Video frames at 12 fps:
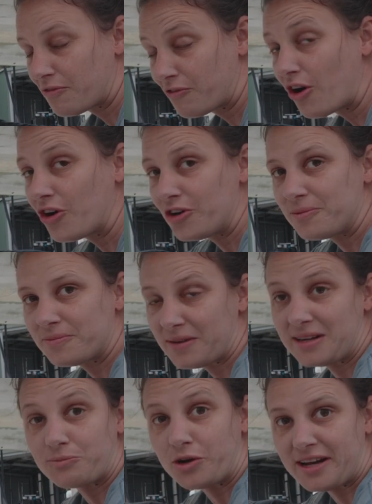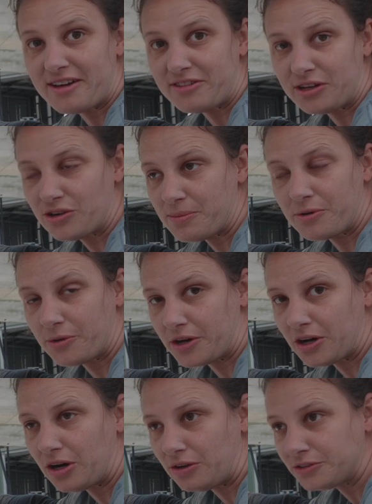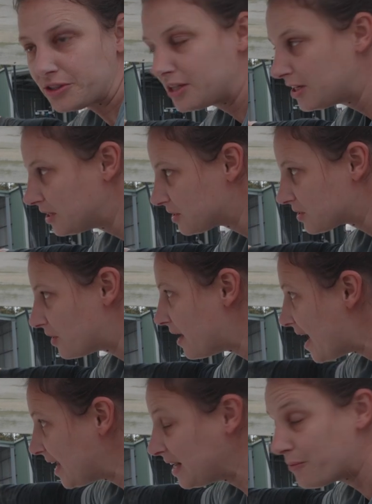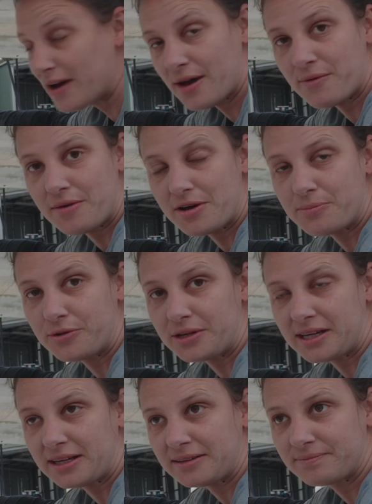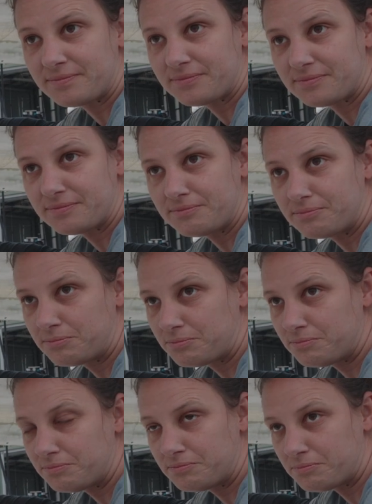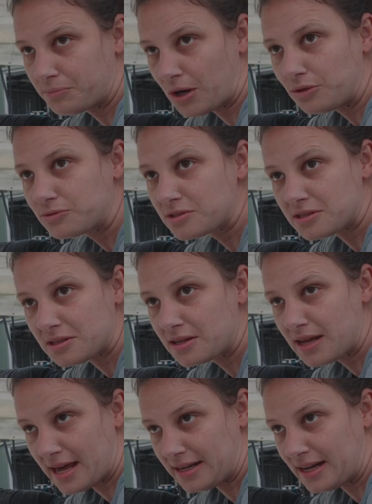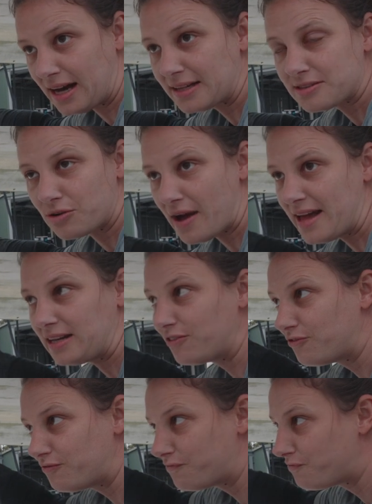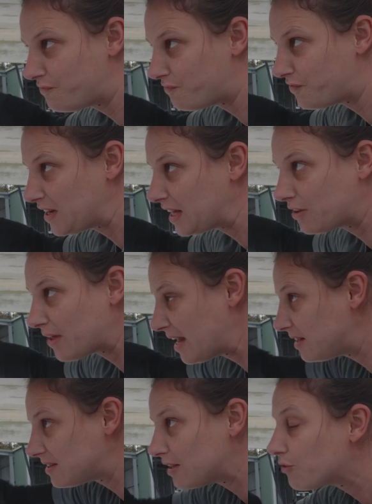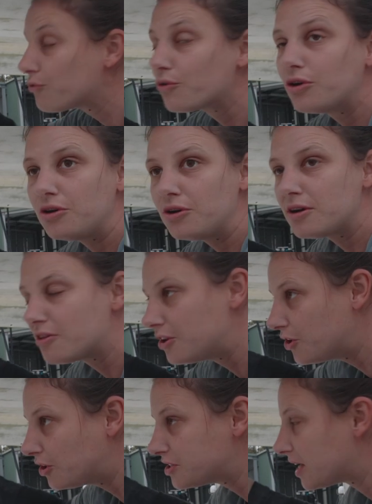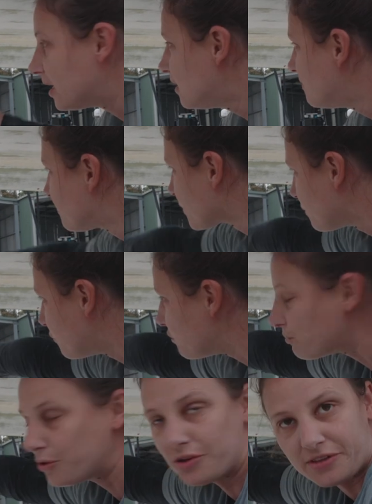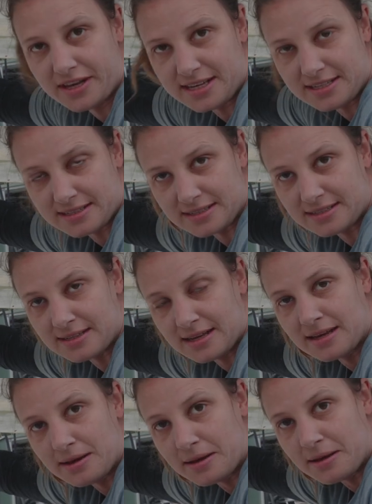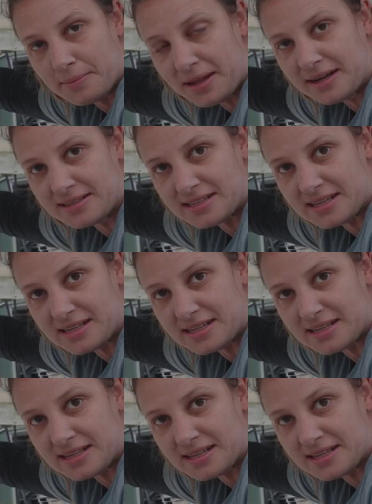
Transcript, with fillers: foam. It won't have any grip, it won't hold. So anywhere where we're putting bolts and nuts or any fitting anything through the dodger, we've put these plugs